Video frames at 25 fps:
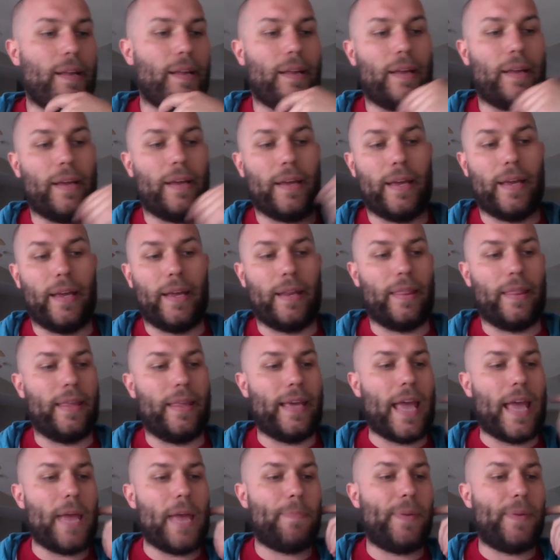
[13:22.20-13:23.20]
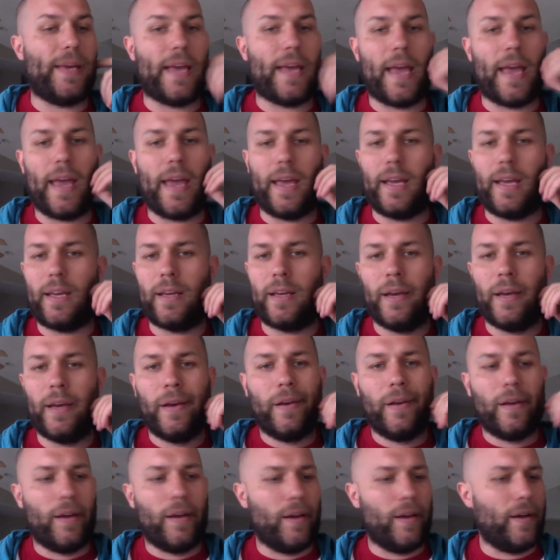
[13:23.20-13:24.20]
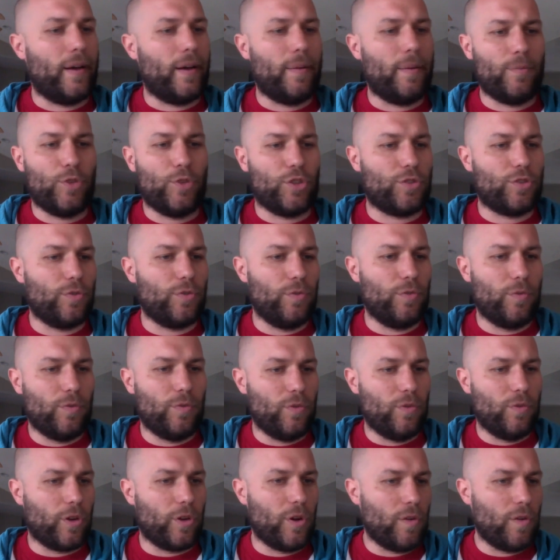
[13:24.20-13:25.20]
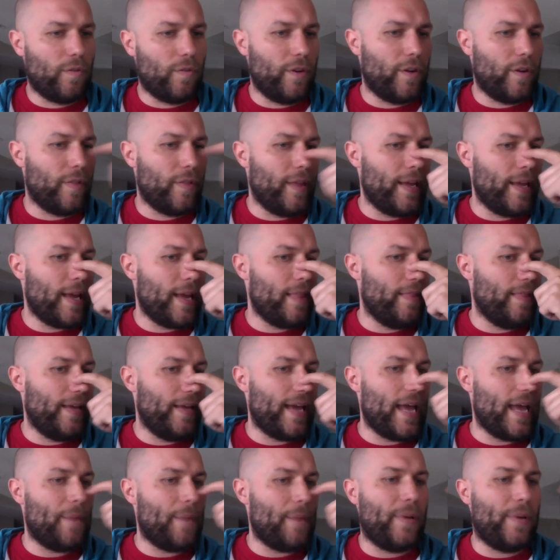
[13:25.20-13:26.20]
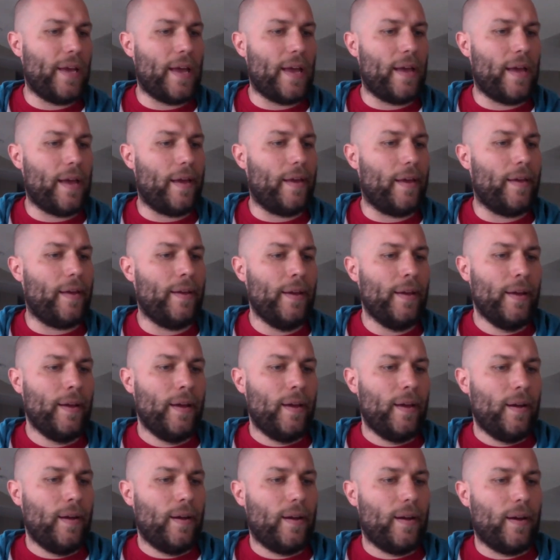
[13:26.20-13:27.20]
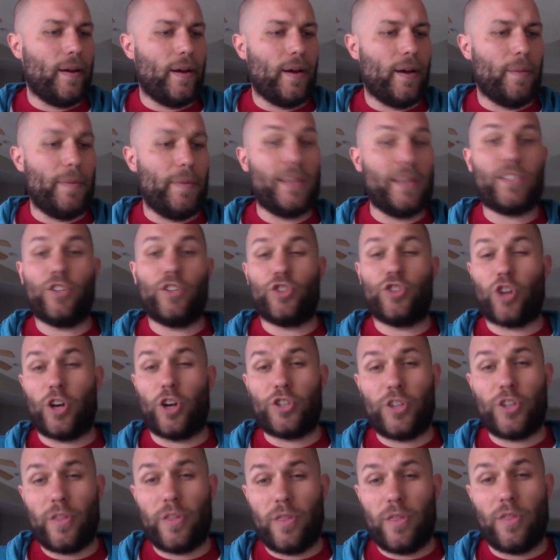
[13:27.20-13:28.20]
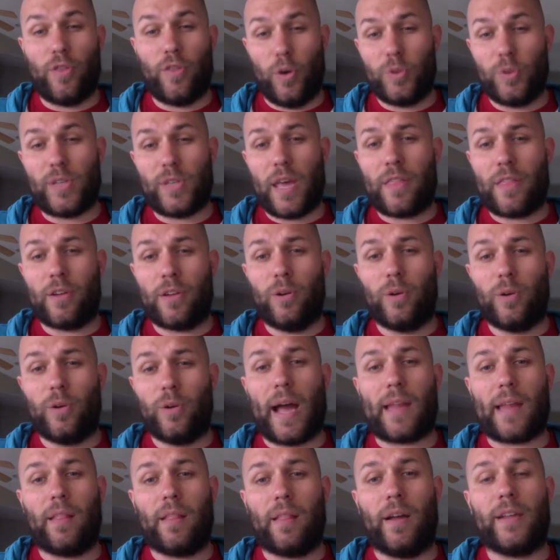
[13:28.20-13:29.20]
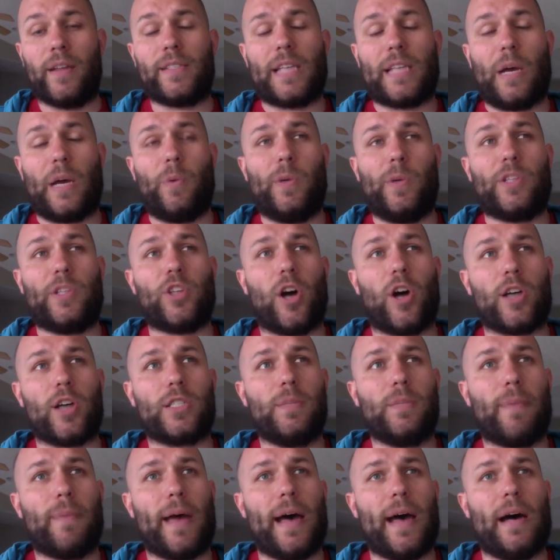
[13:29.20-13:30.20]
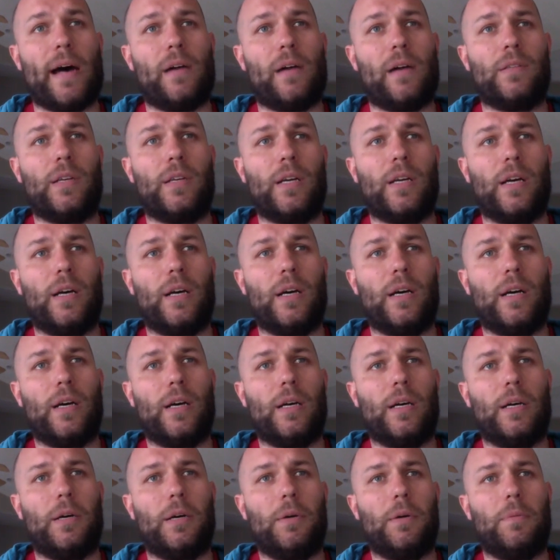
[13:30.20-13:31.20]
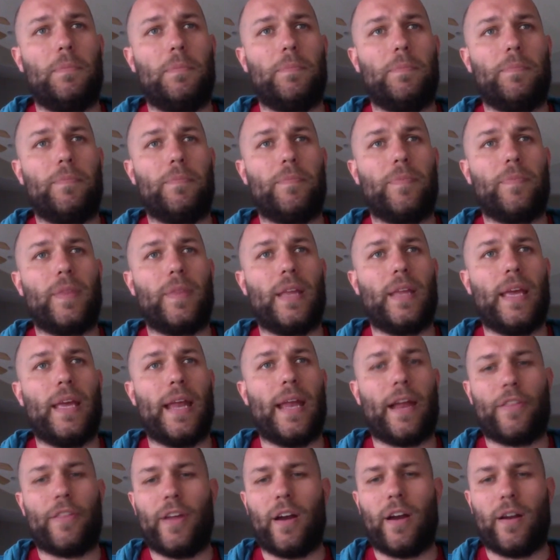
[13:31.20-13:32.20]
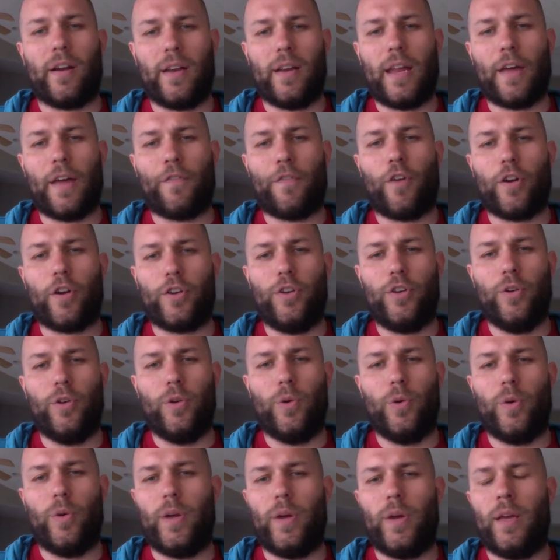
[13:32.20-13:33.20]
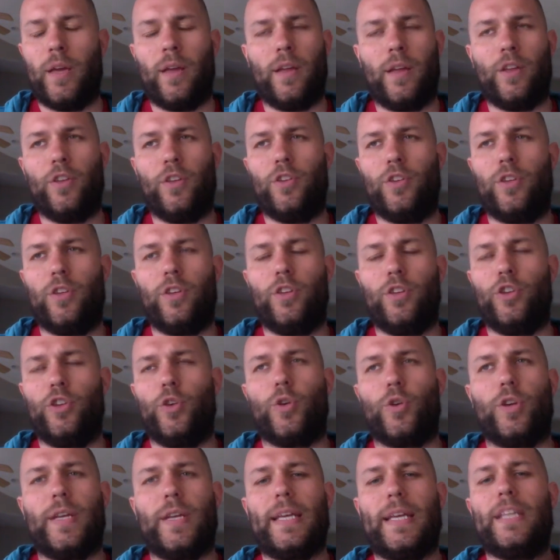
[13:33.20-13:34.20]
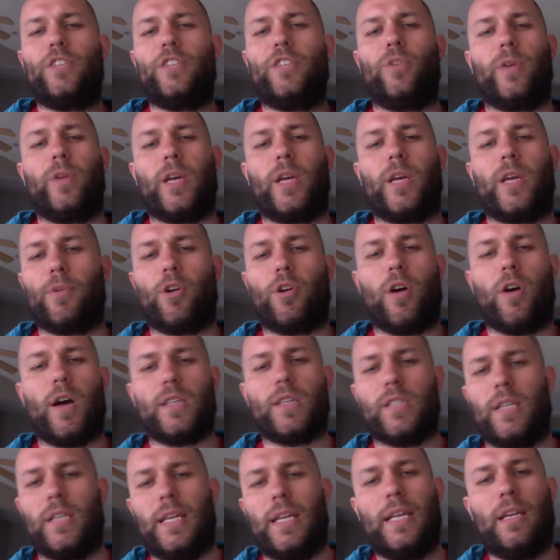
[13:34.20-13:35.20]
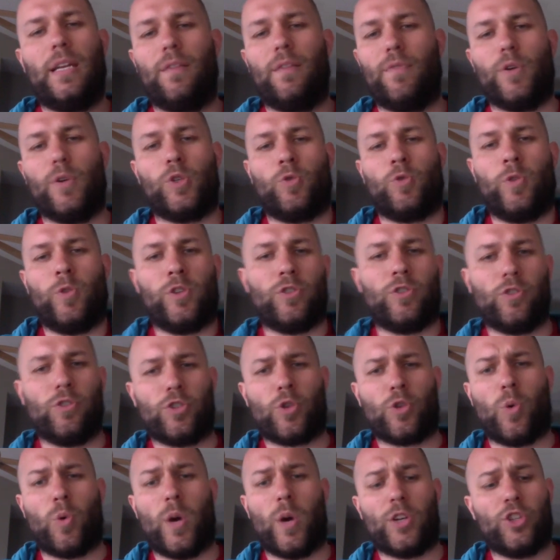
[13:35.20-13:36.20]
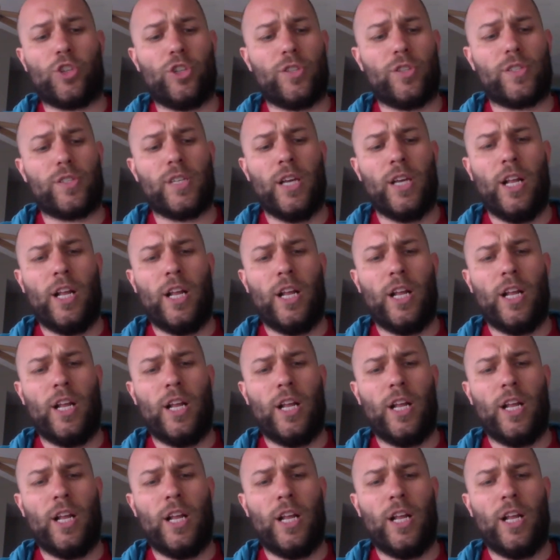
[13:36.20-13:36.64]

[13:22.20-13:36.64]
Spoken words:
Again, the APA, I'm just looking over here. The APA is in charge of those ethical guidelines that we talked about. And I think on an FRQ, you could easily come across in any of those research questions,